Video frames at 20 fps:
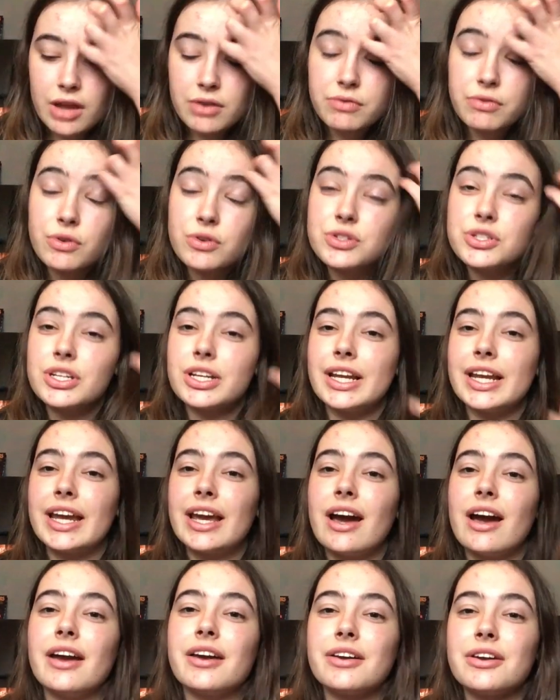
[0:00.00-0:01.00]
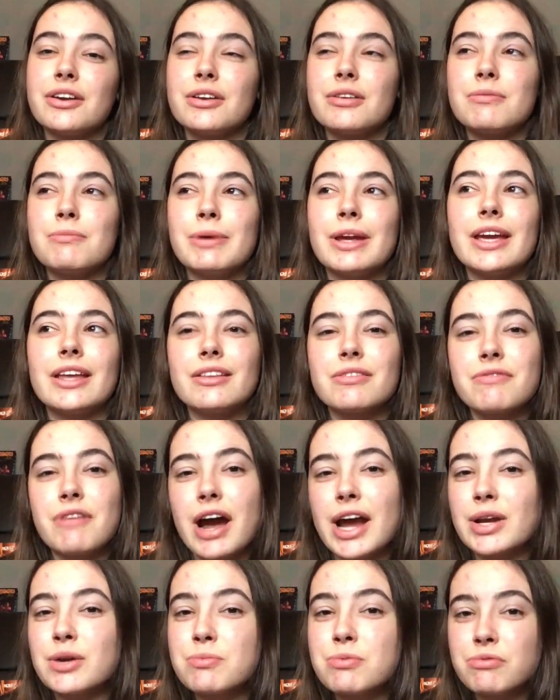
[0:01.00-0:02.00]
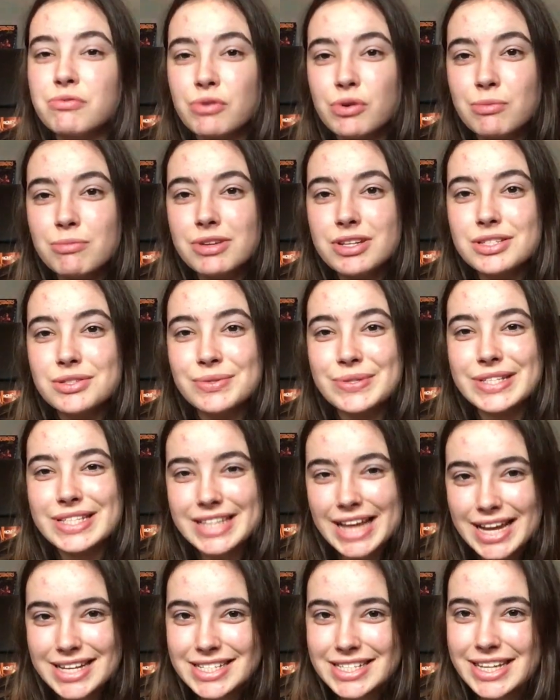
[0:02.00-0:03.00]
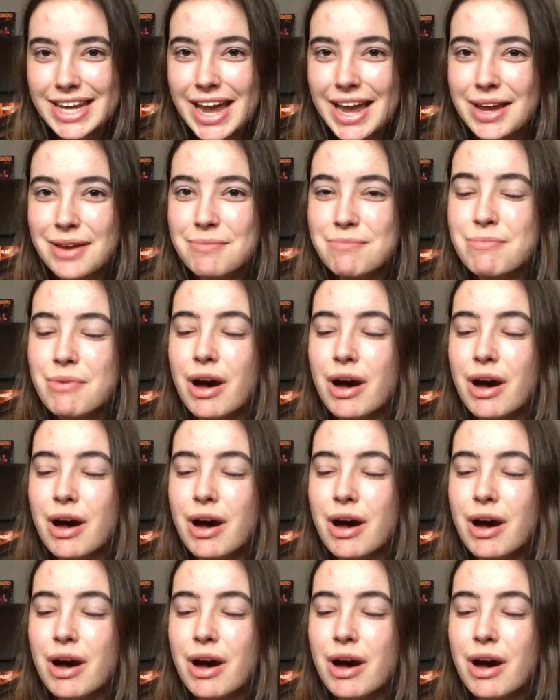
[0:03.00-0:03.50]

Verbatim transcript: Unfortunately, I couldn't be at the final performance on Saturday,